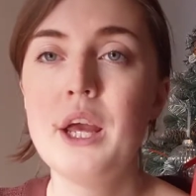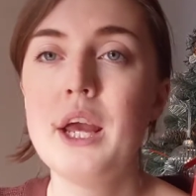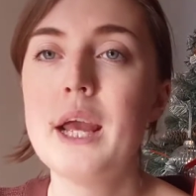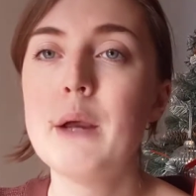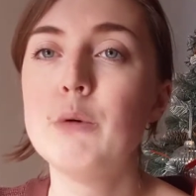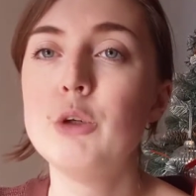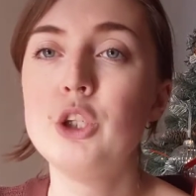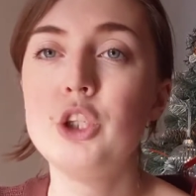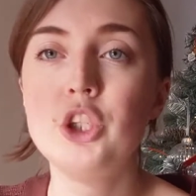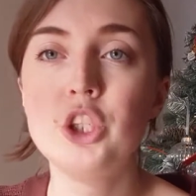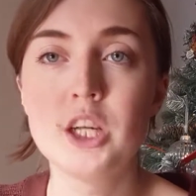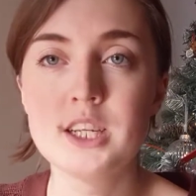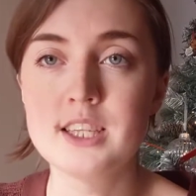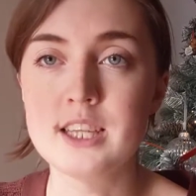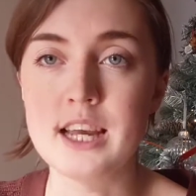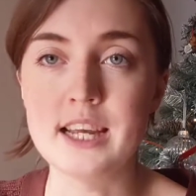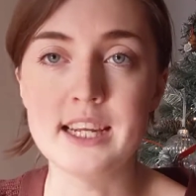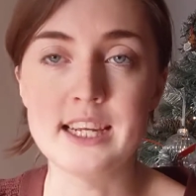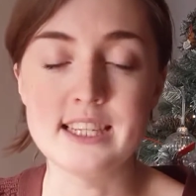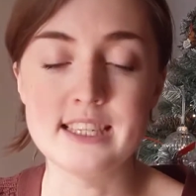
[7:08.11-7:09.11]
It was just
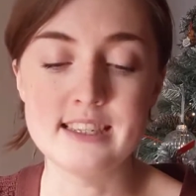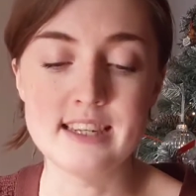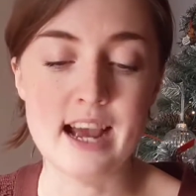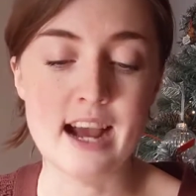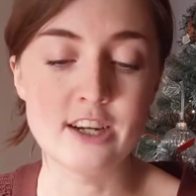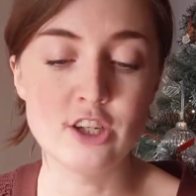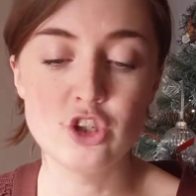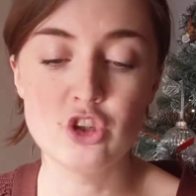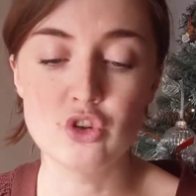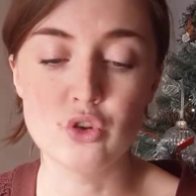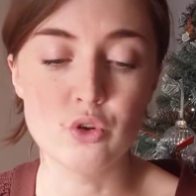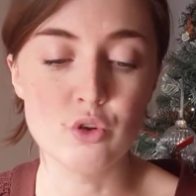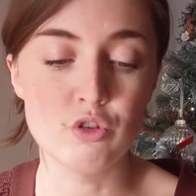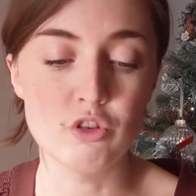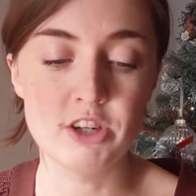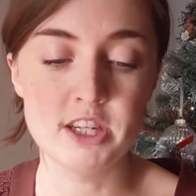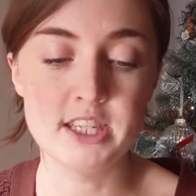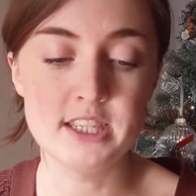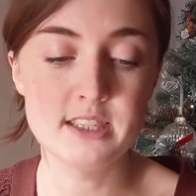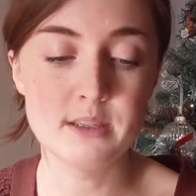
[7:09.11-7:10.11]
like his dad's
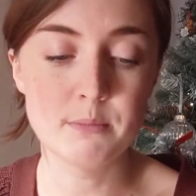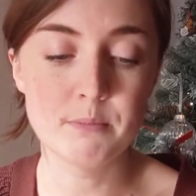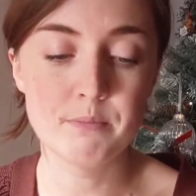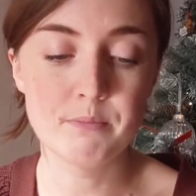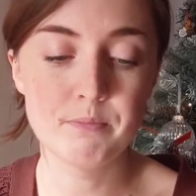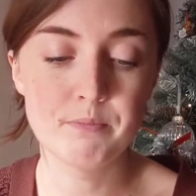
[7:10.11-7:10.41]
stories.